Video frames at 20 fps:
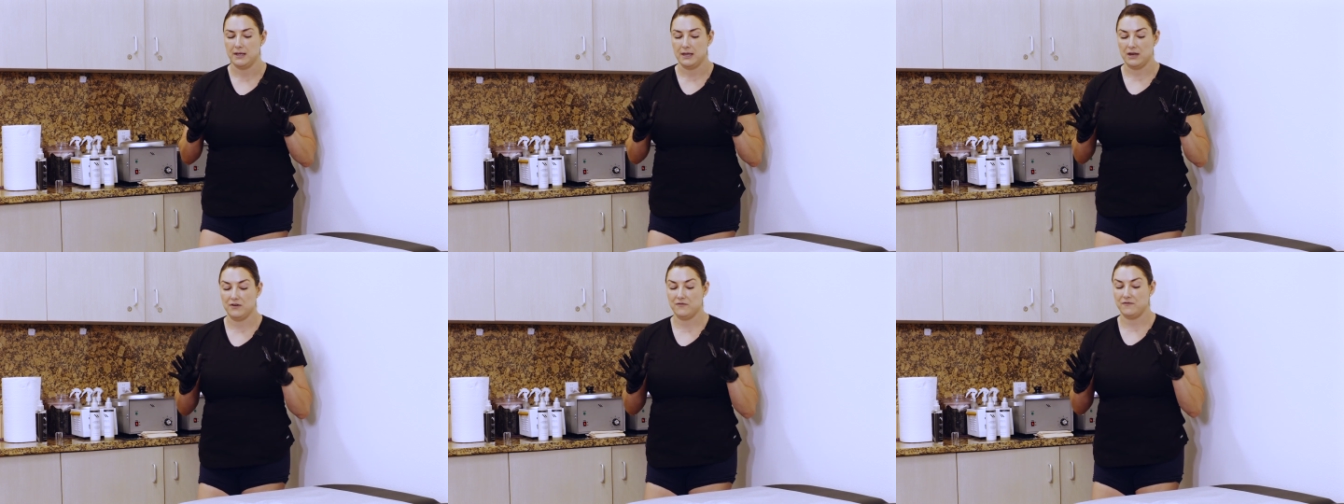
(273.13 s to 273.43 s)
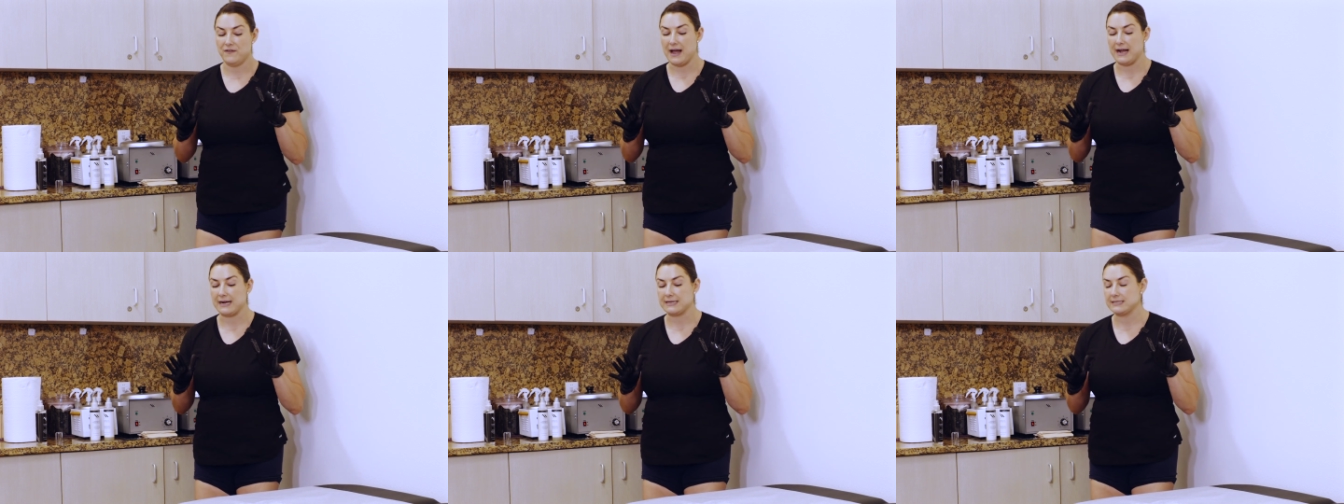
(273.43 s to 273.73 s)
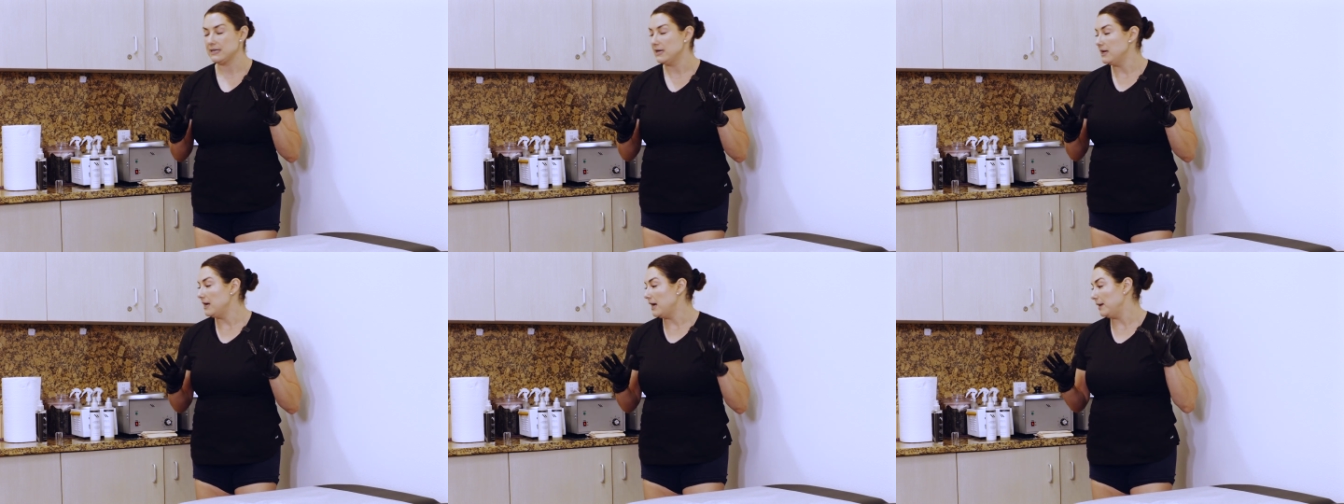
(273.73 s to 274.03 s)
In
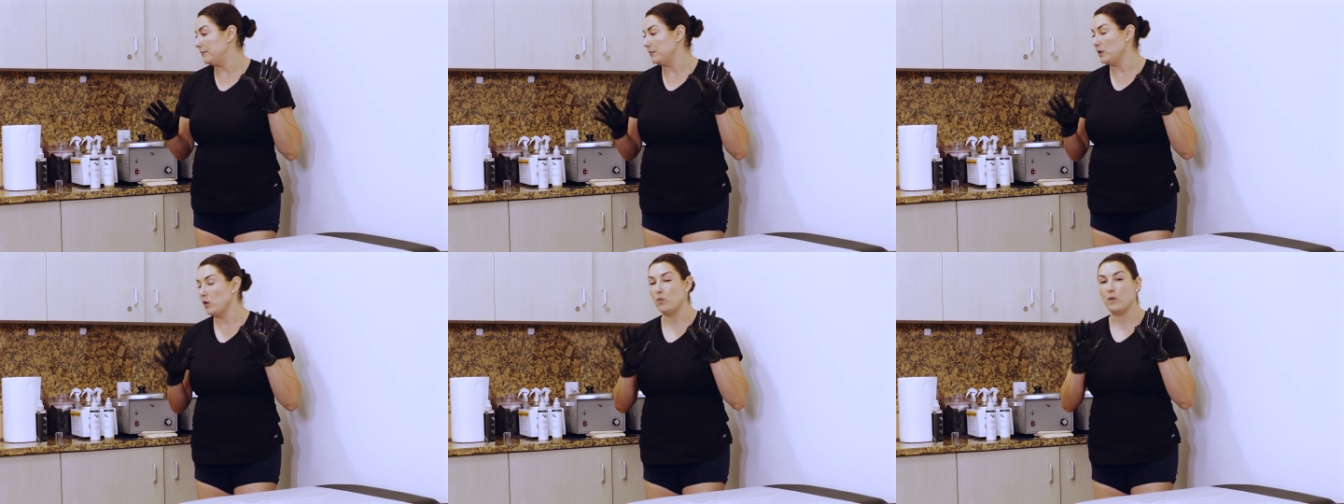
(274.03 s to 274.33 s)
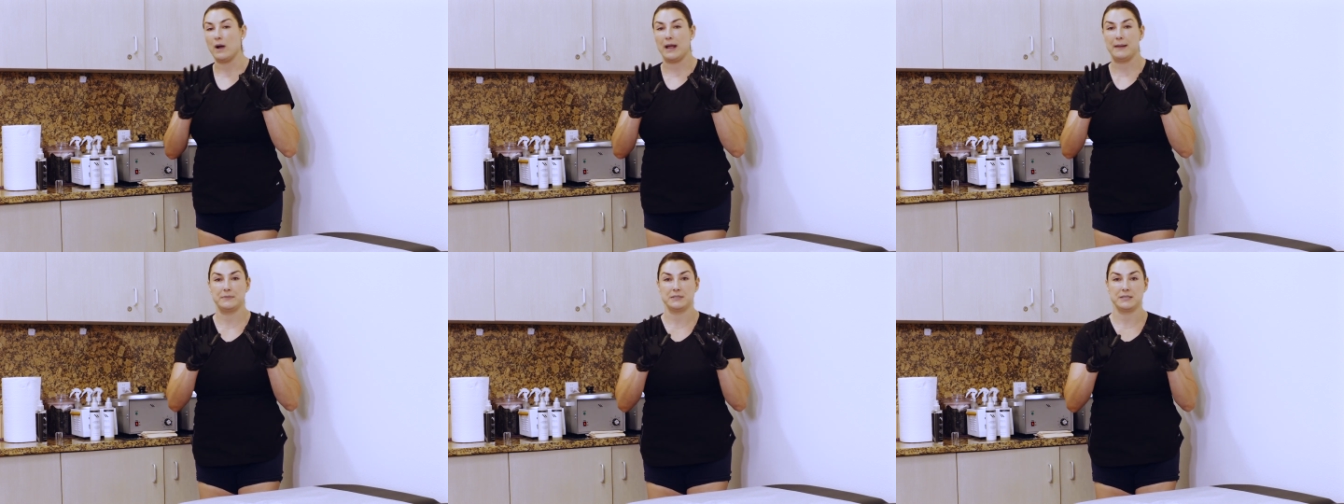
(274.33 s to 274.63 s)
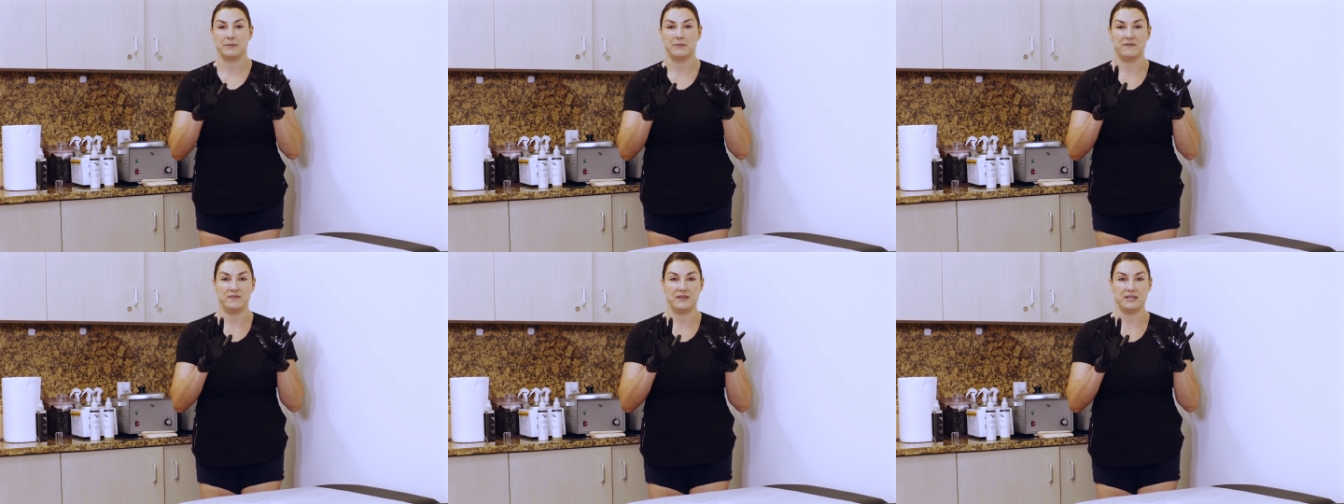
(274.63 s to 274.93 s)
fact, I'm gonna wipe
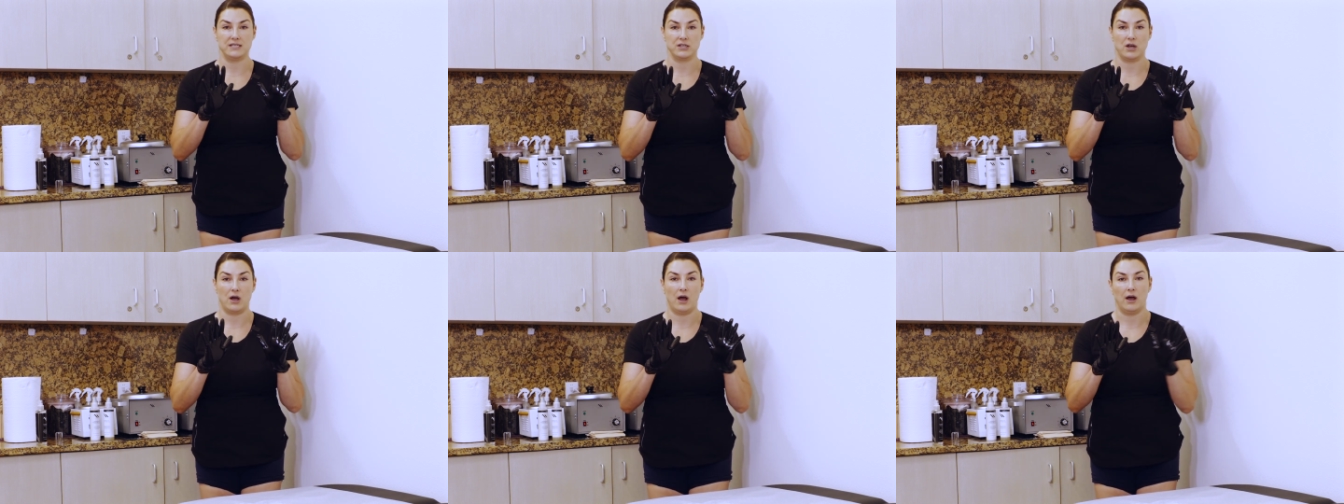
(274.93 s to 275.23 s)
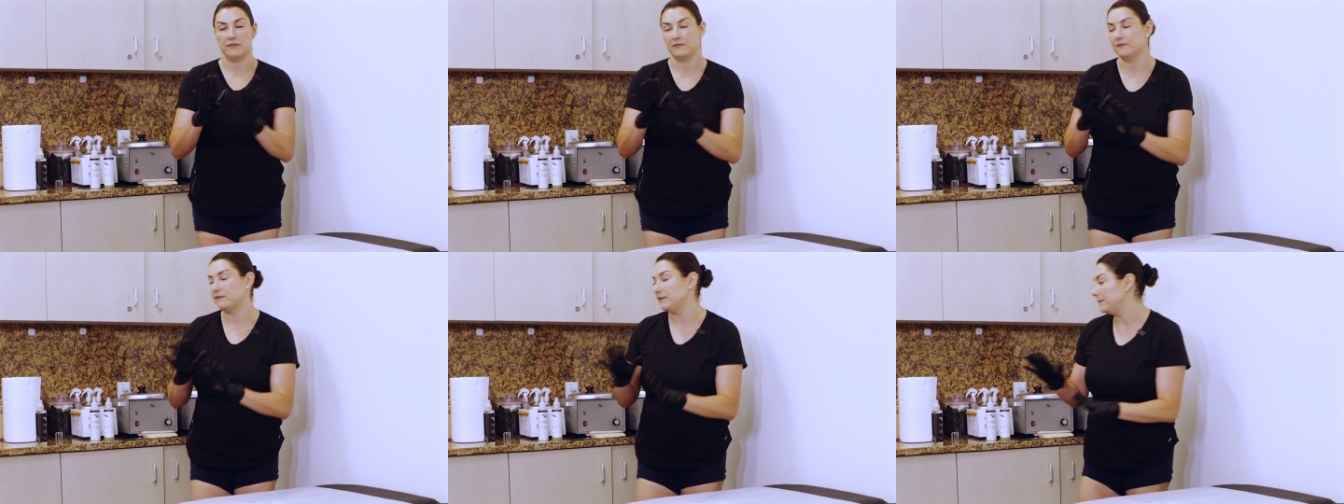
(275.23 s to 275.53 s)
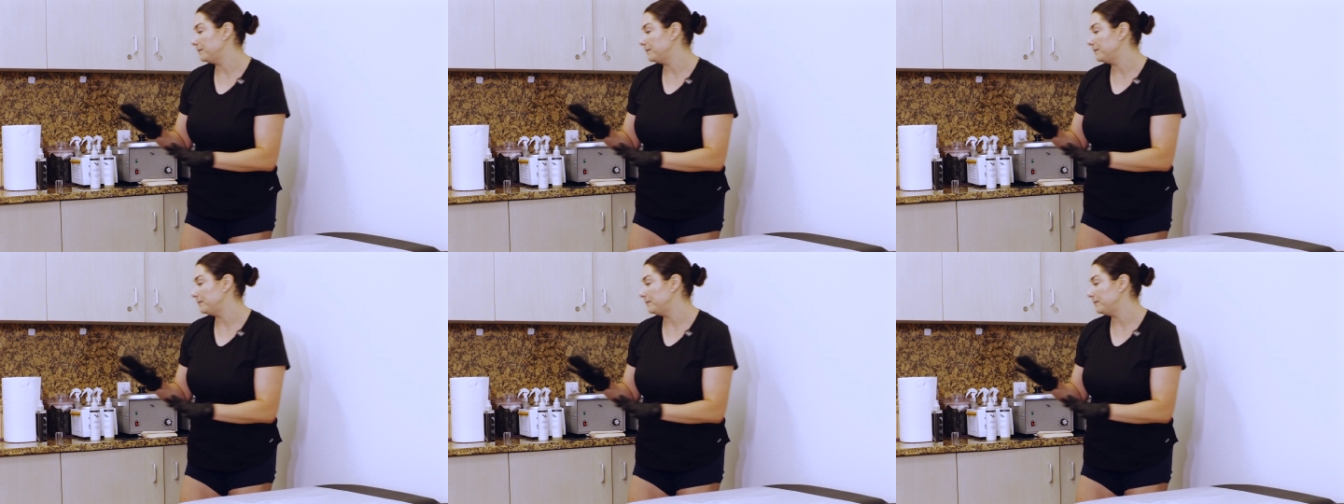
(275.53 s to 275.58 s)
some of this off.